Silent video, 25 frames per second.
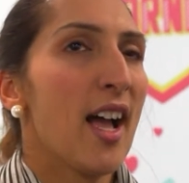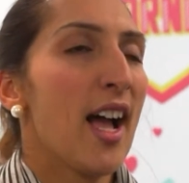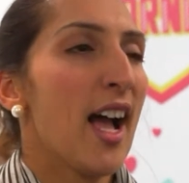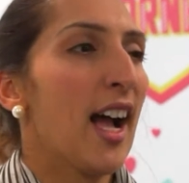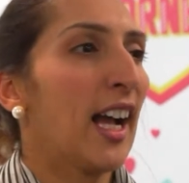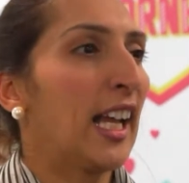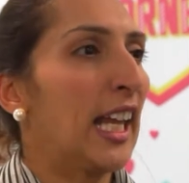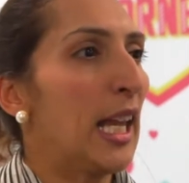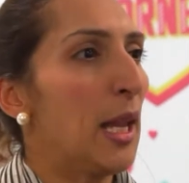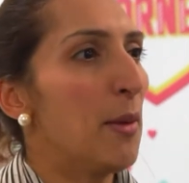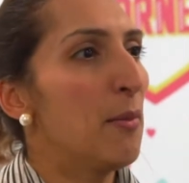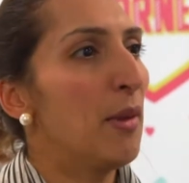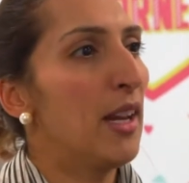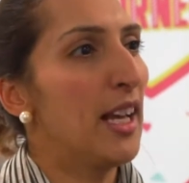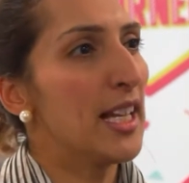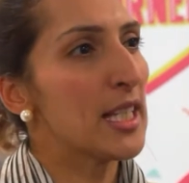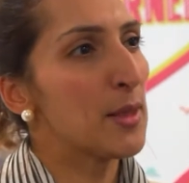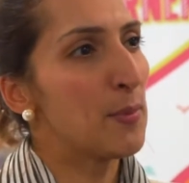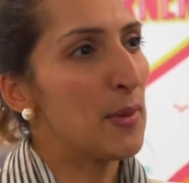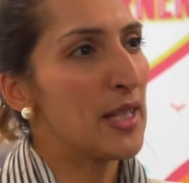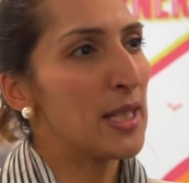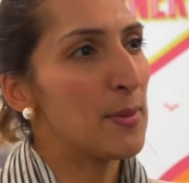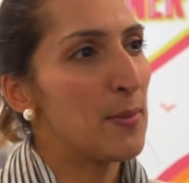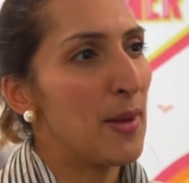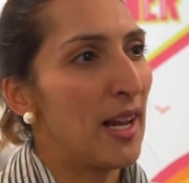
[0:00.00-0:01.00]
Hakim Learns
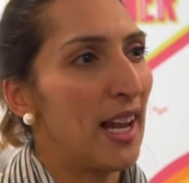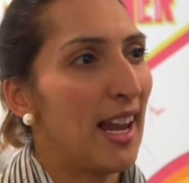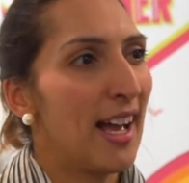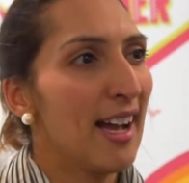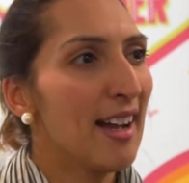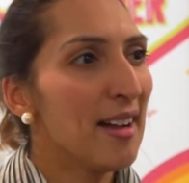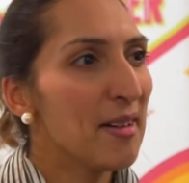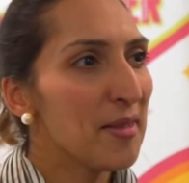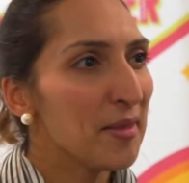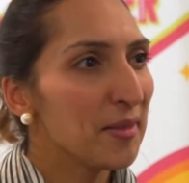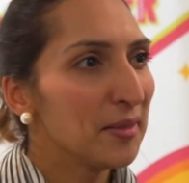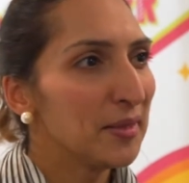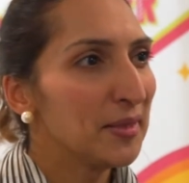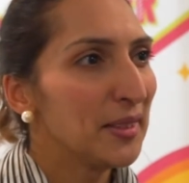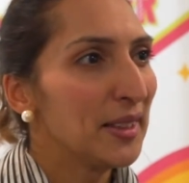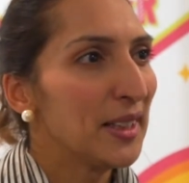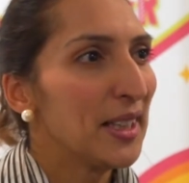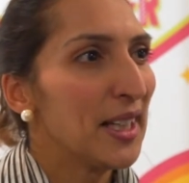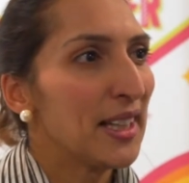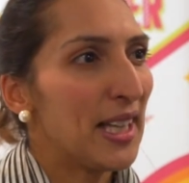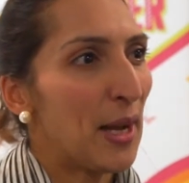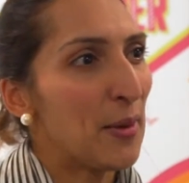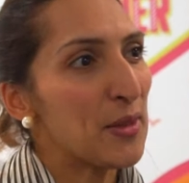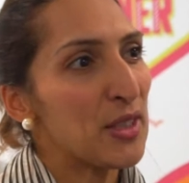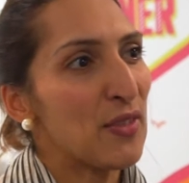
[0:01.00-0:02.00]
Bismillah.
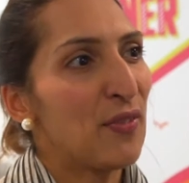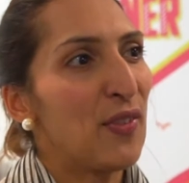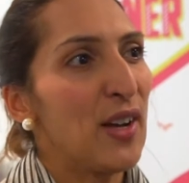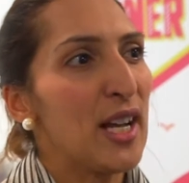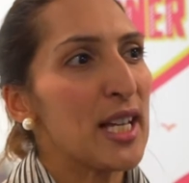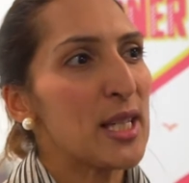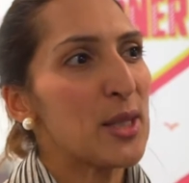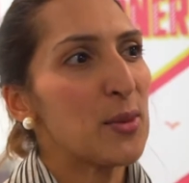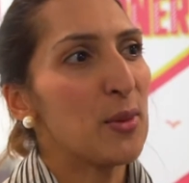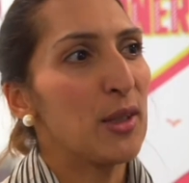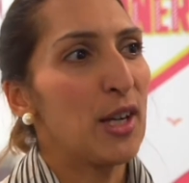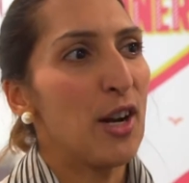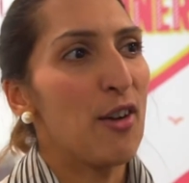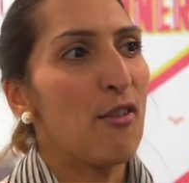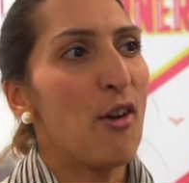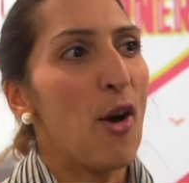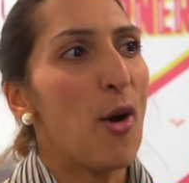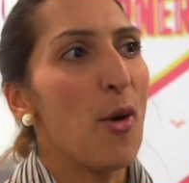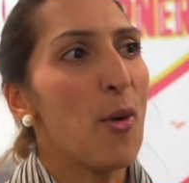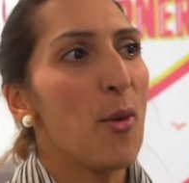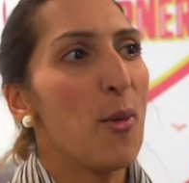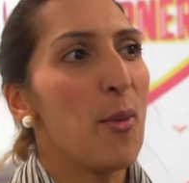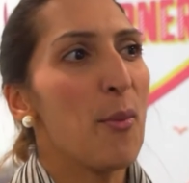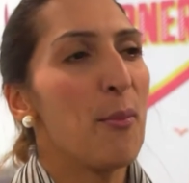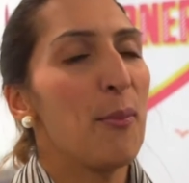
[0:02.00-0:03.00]
That was the first one I
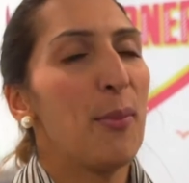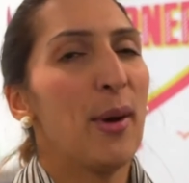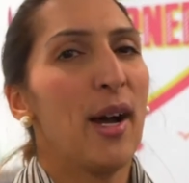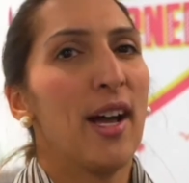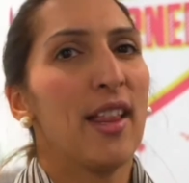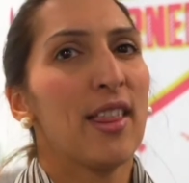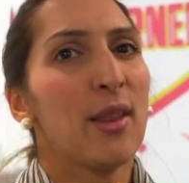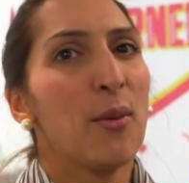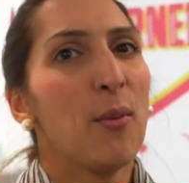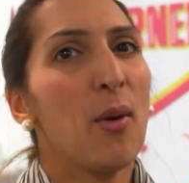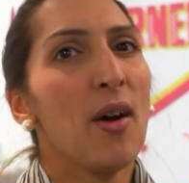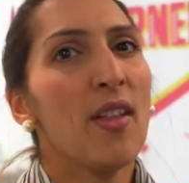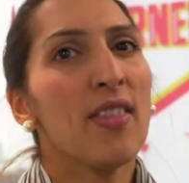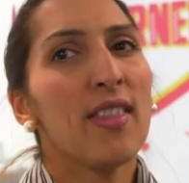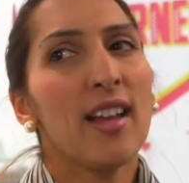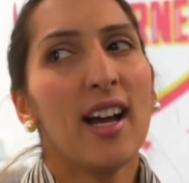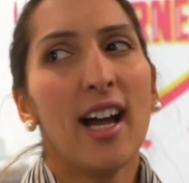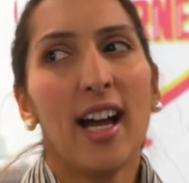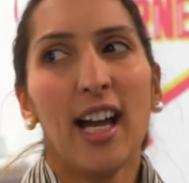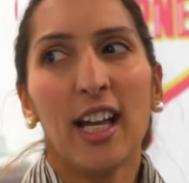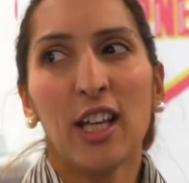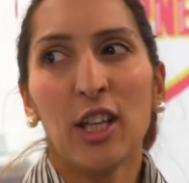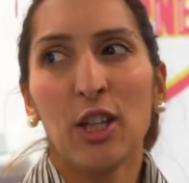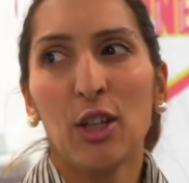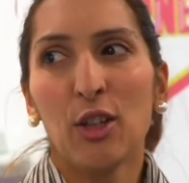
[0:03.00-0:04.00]
wrote. But the one
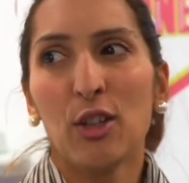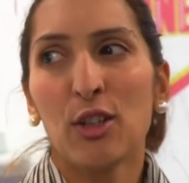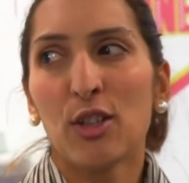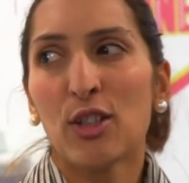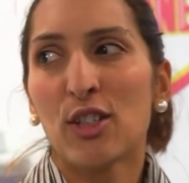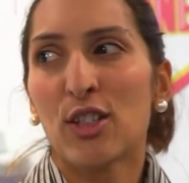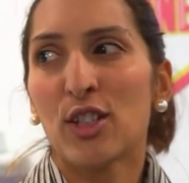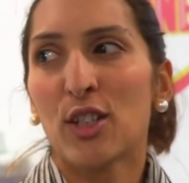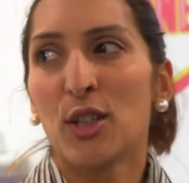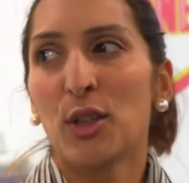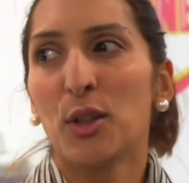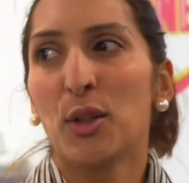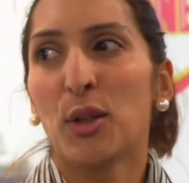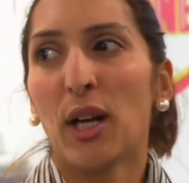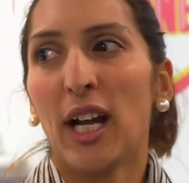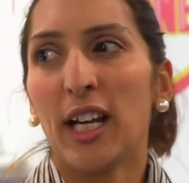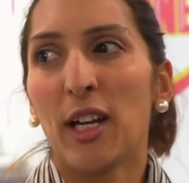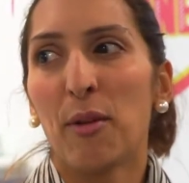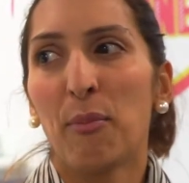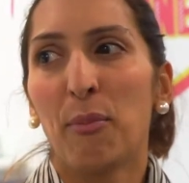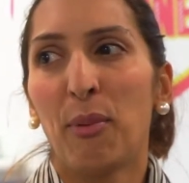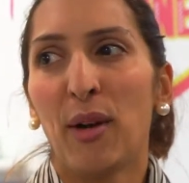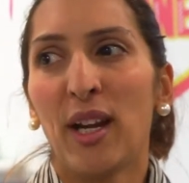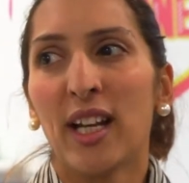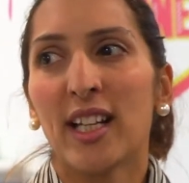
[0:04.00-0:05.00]
that I used to kind
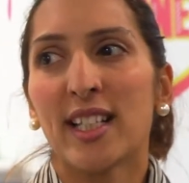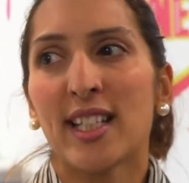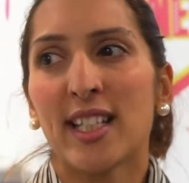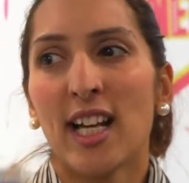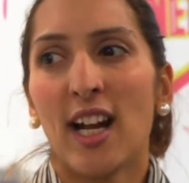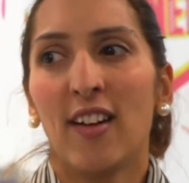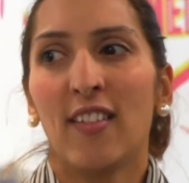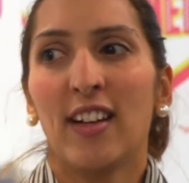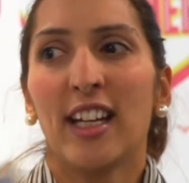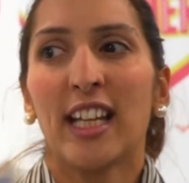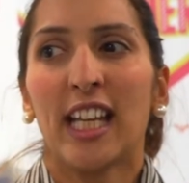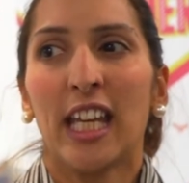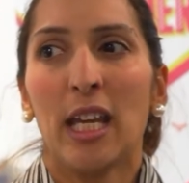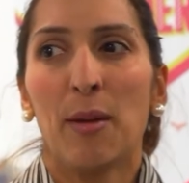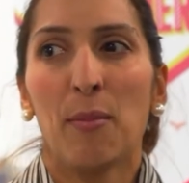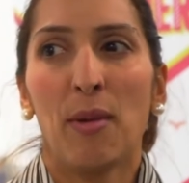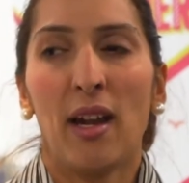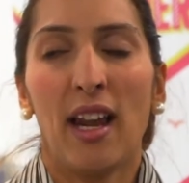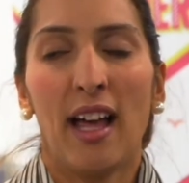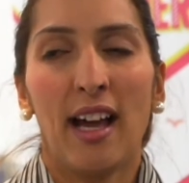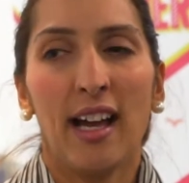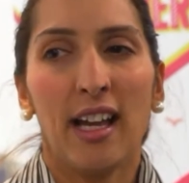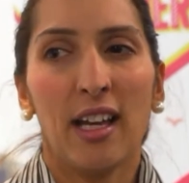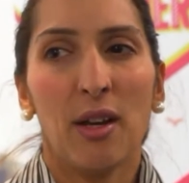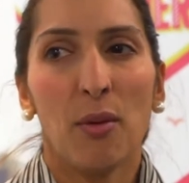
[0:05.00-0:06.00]
of bring Zara and Hakim
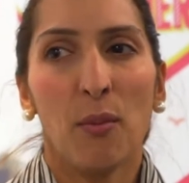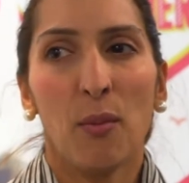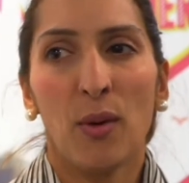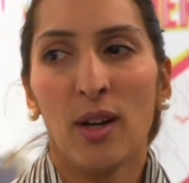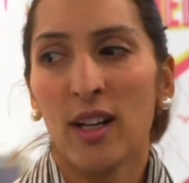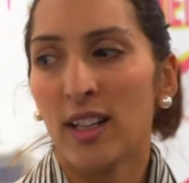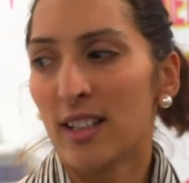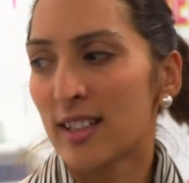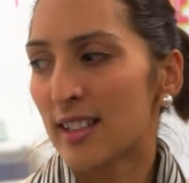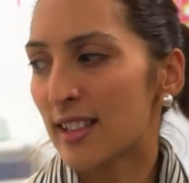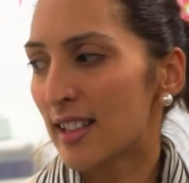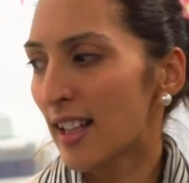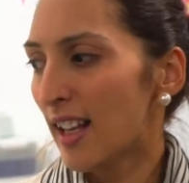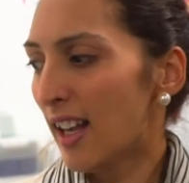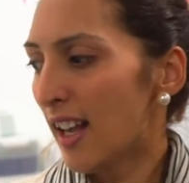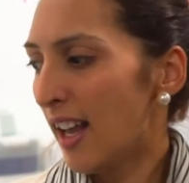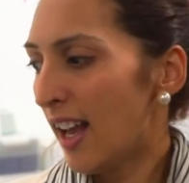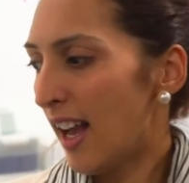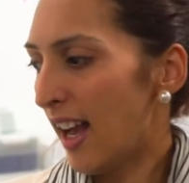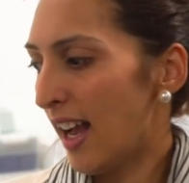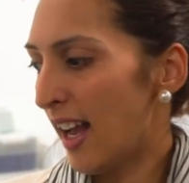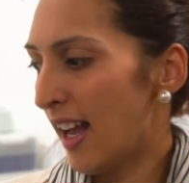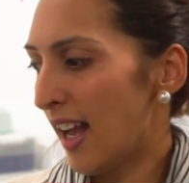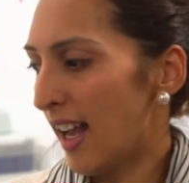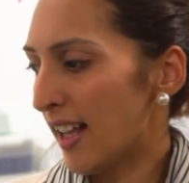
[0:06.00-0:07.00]
alight was
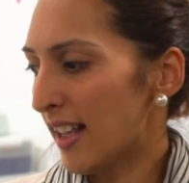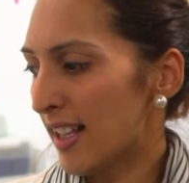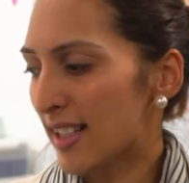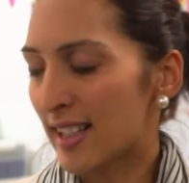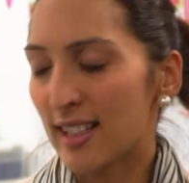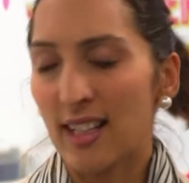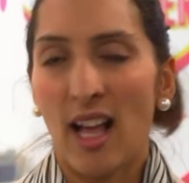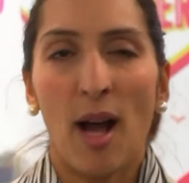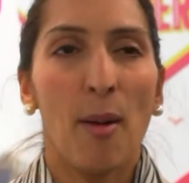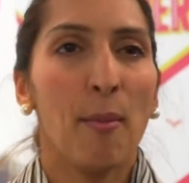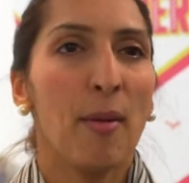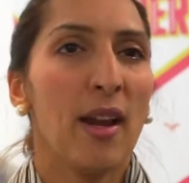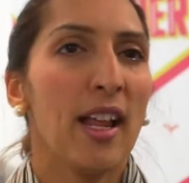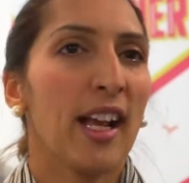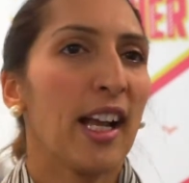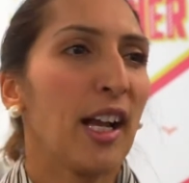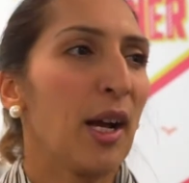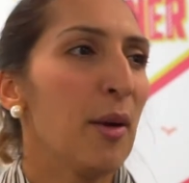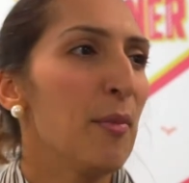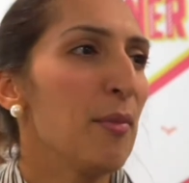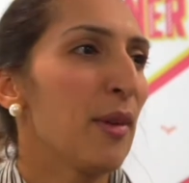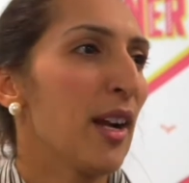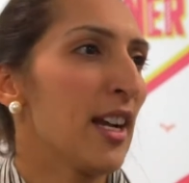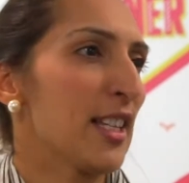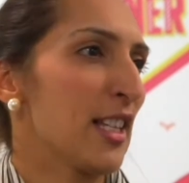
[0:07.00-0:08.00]
Assalamu
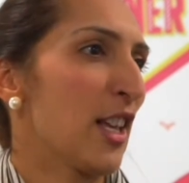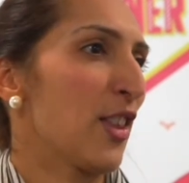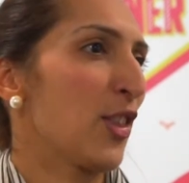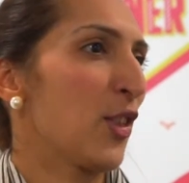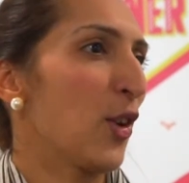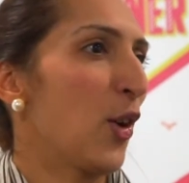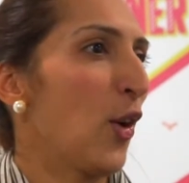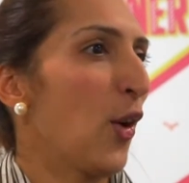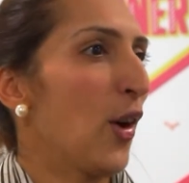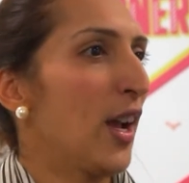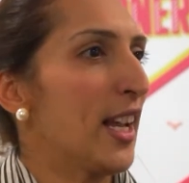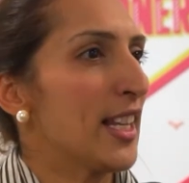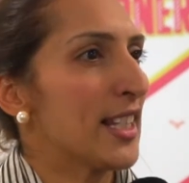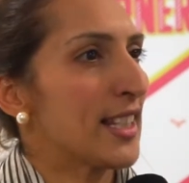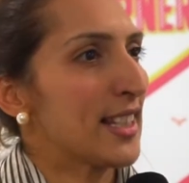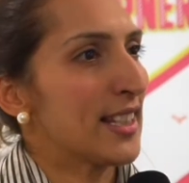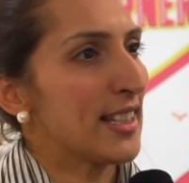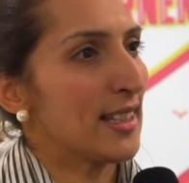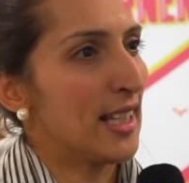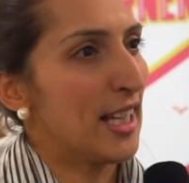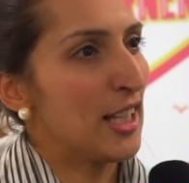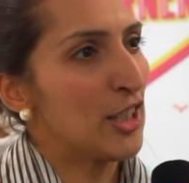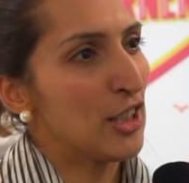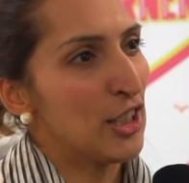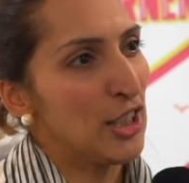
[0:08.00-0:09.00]
Alaikum, because I thought it's
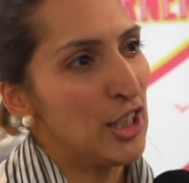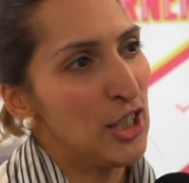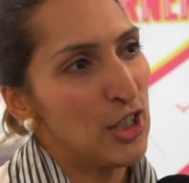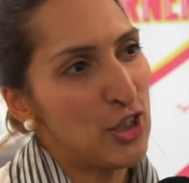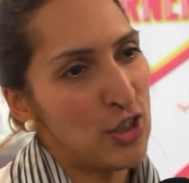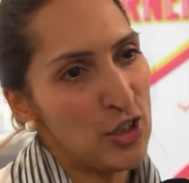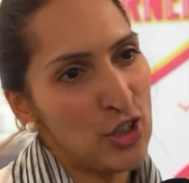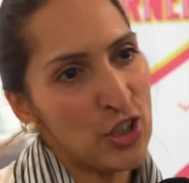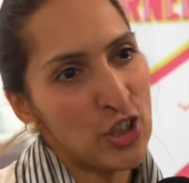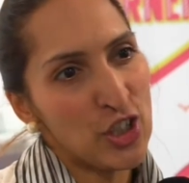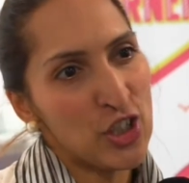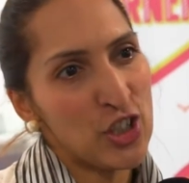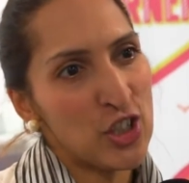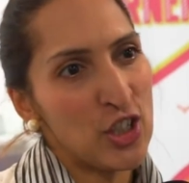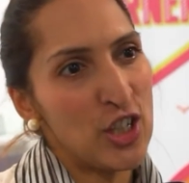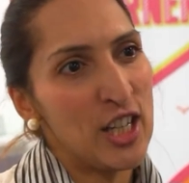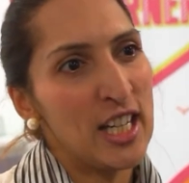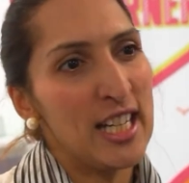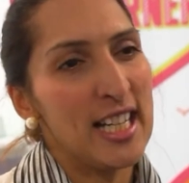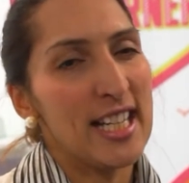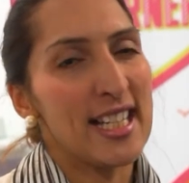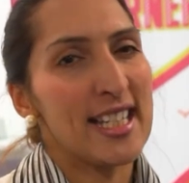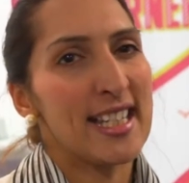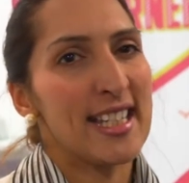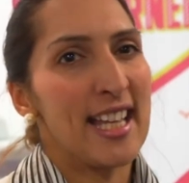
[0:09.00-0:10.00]
in an introduction,
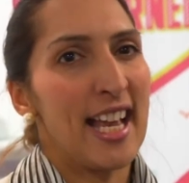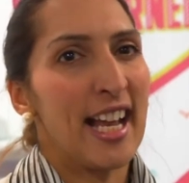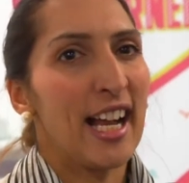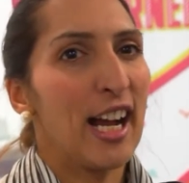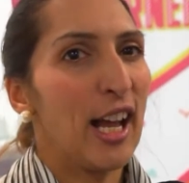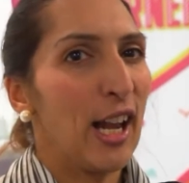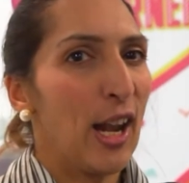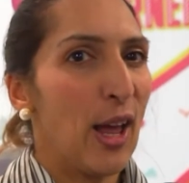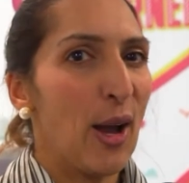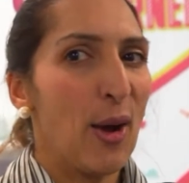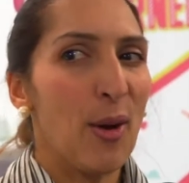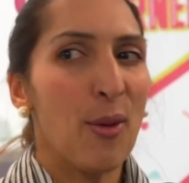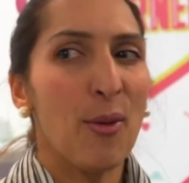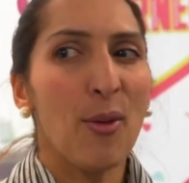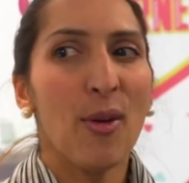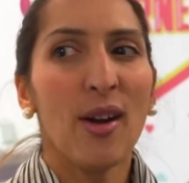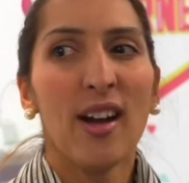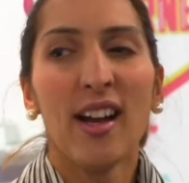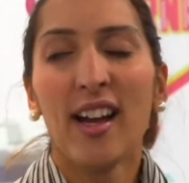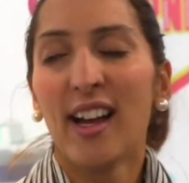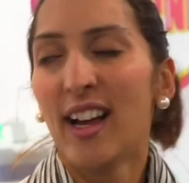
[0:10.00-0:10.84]
it's saying hello.